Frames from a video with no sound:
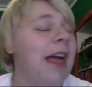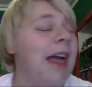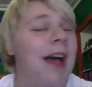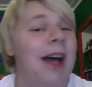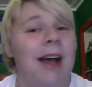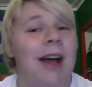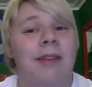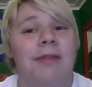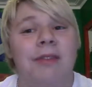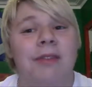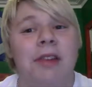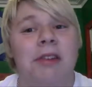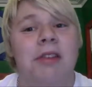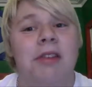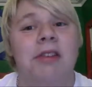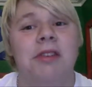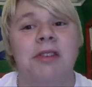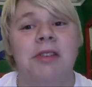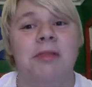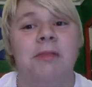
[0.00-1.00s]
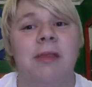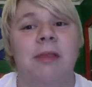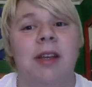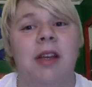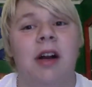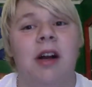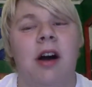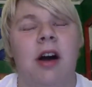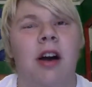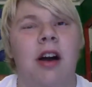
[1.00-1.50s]
Um, now this should
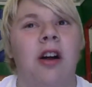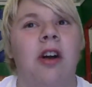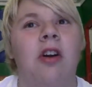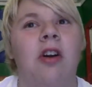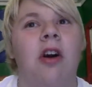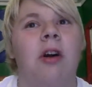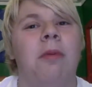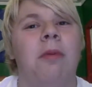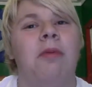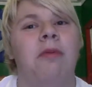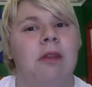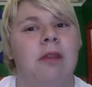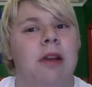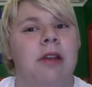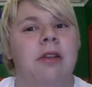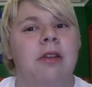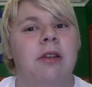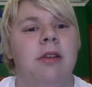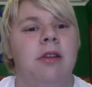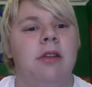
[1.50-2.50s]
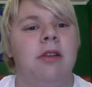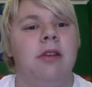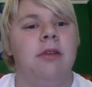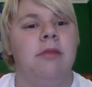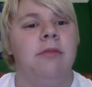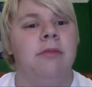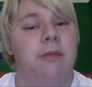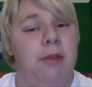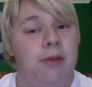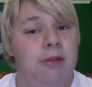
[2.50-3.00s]
be uncopyrighted
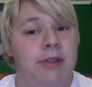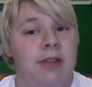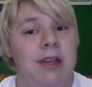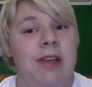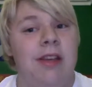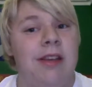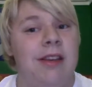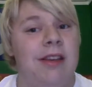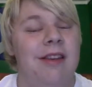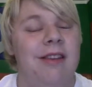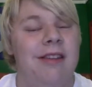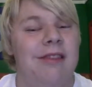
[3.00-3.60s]
music